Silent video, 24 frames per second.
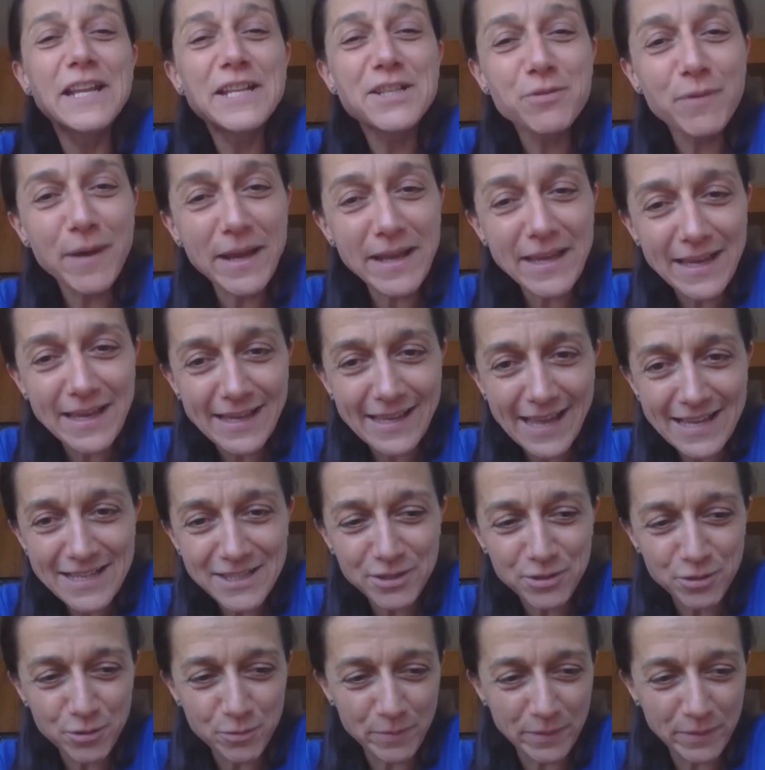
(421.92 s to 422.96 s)
That's why I
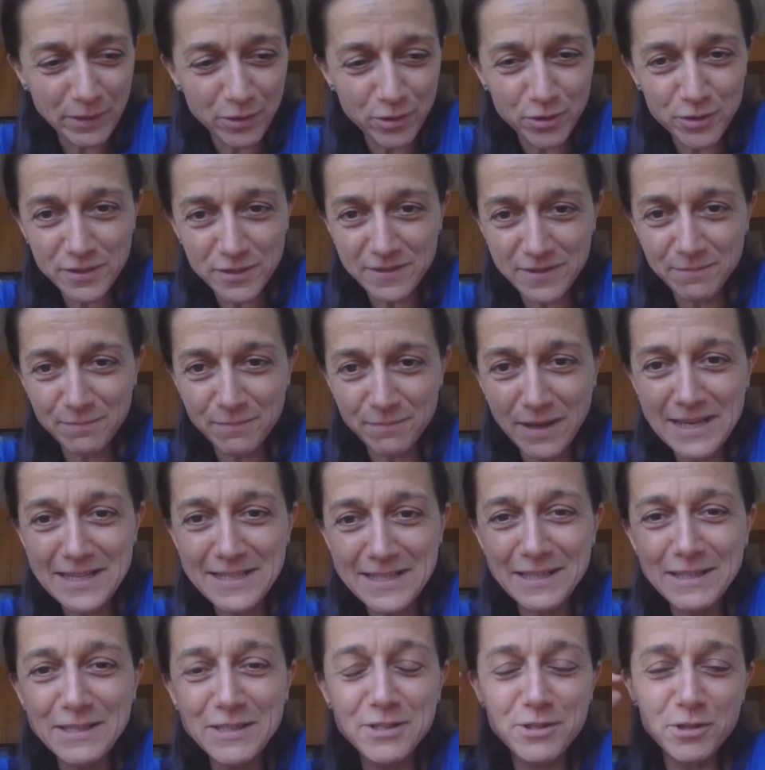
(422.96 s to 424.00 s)
ask you, because my
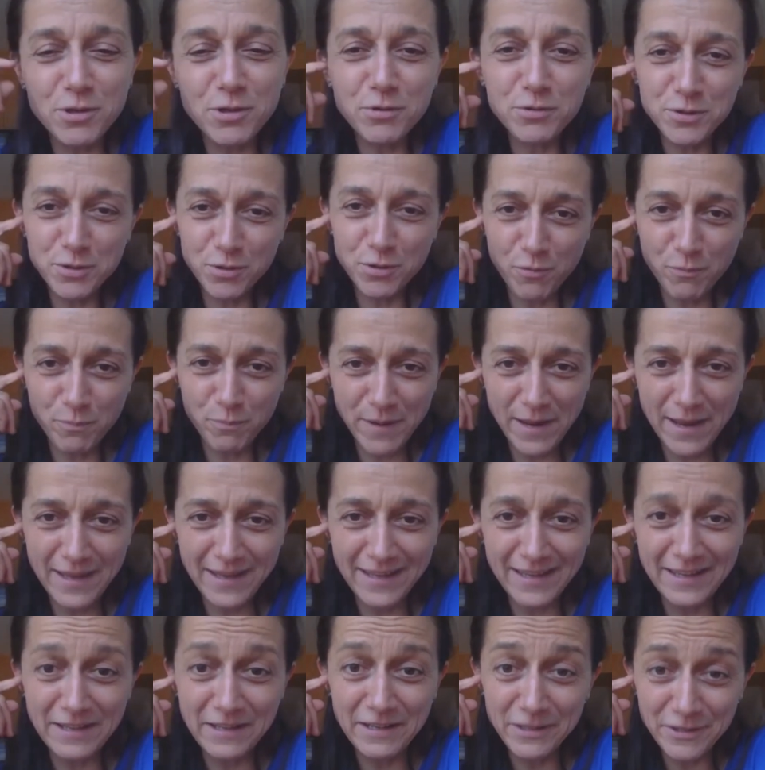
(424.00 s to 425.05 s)
son is also
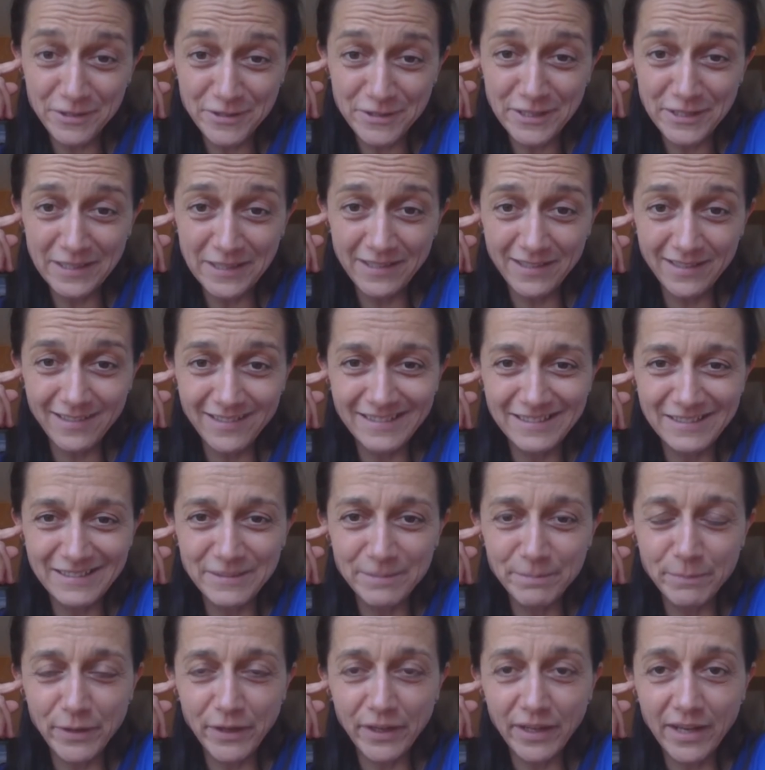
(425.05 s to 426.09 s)
playing and learning
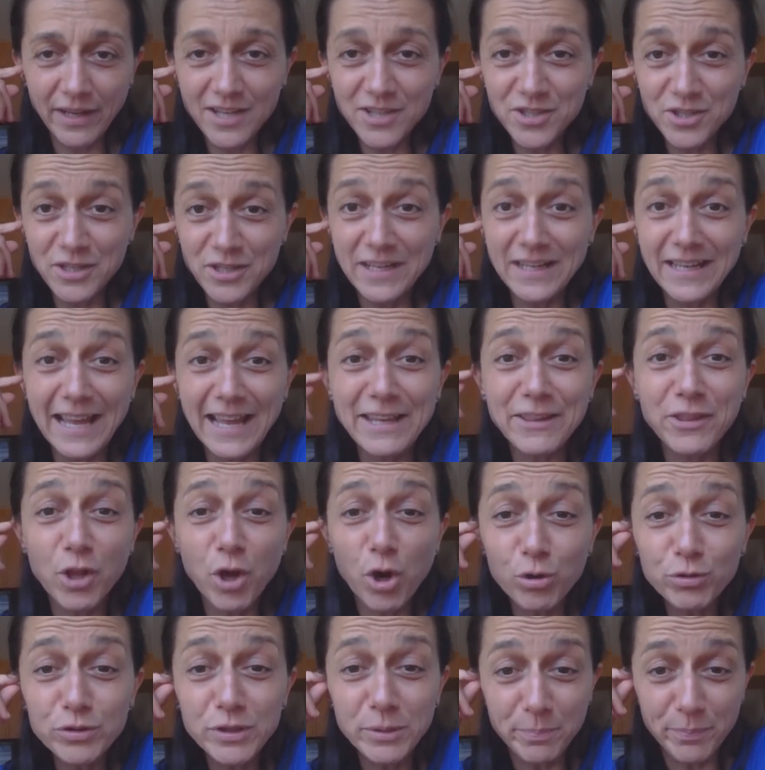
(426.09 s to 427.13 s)
percussion, and I
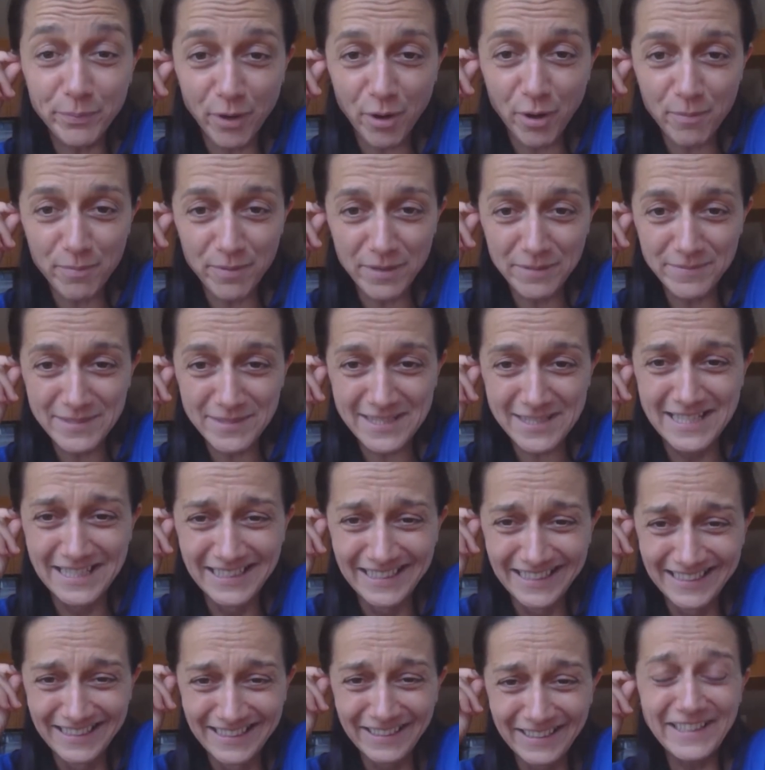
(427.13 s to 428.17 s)
know the problems.
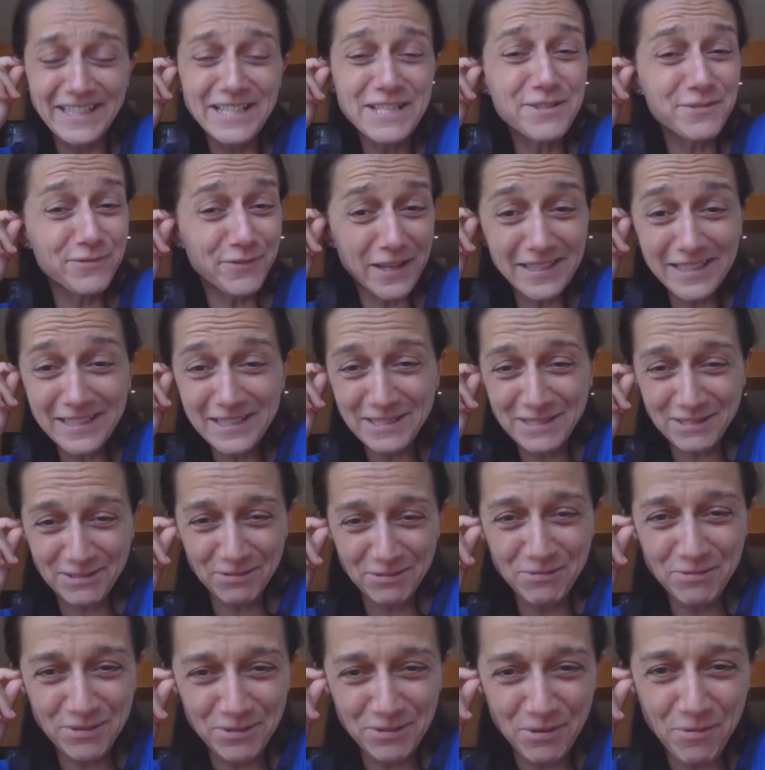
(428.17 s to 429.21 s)
His father
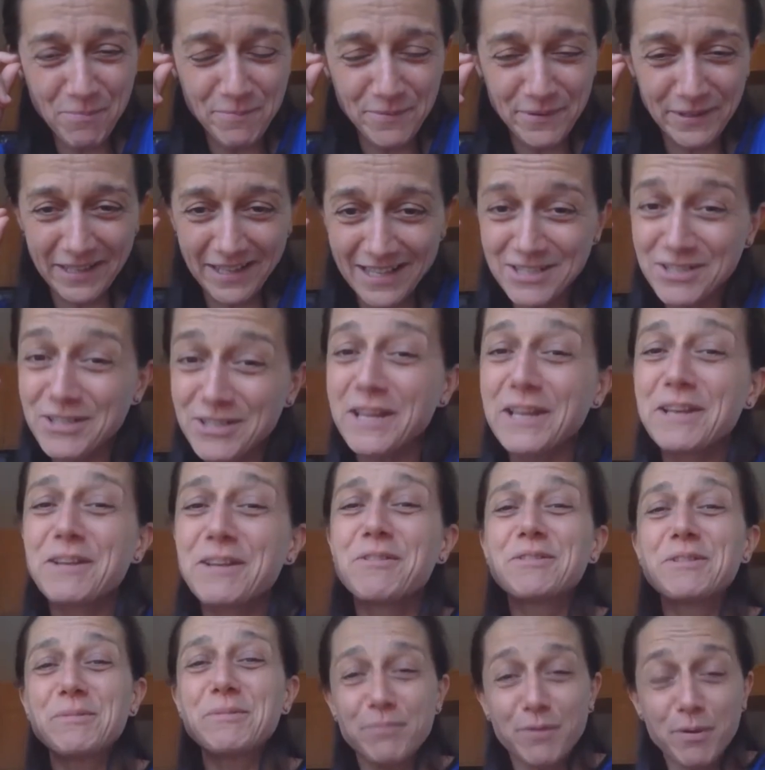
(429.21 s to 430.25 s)
is also a percussion. I
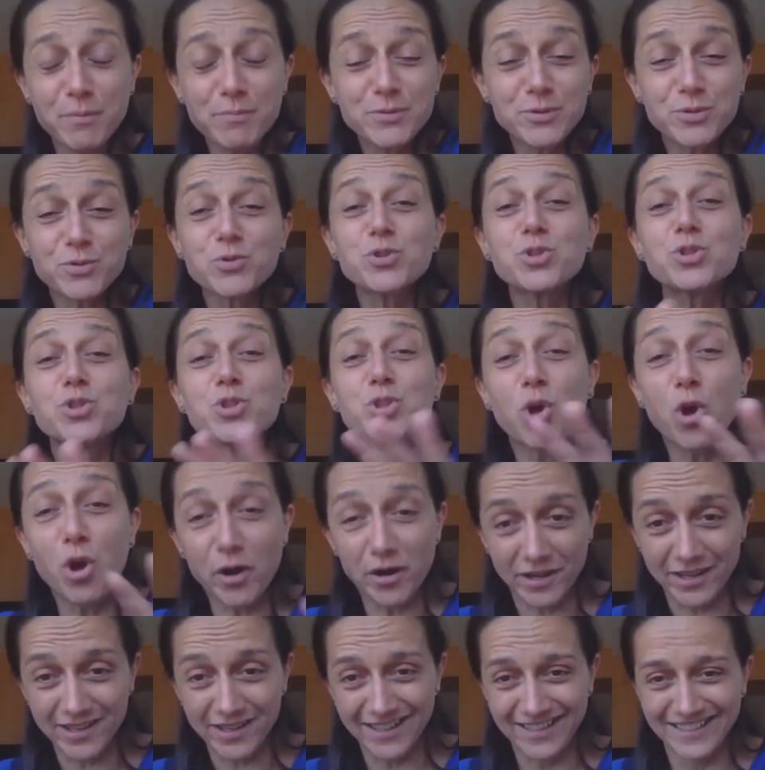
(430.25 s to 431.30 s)
know the problems to
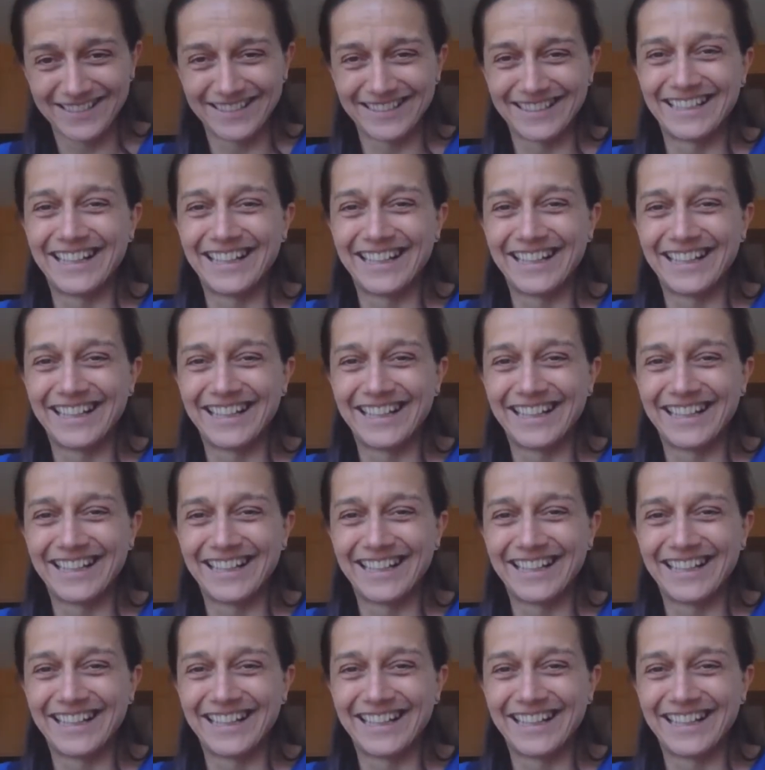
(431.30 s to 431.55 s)
store.